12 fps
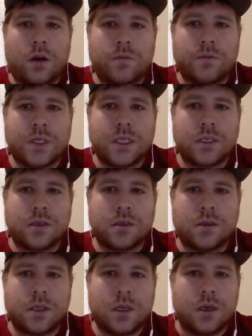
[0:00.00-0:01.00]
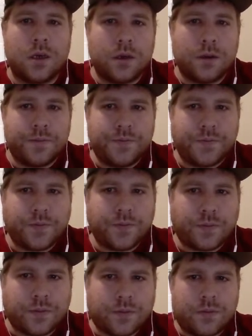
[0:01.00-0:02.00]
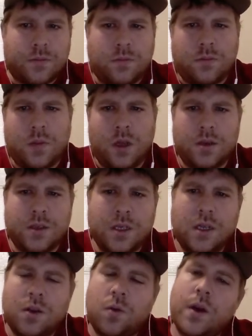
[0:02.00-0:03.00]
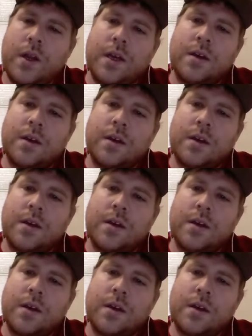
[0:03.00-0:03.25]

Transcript: This is the Z20.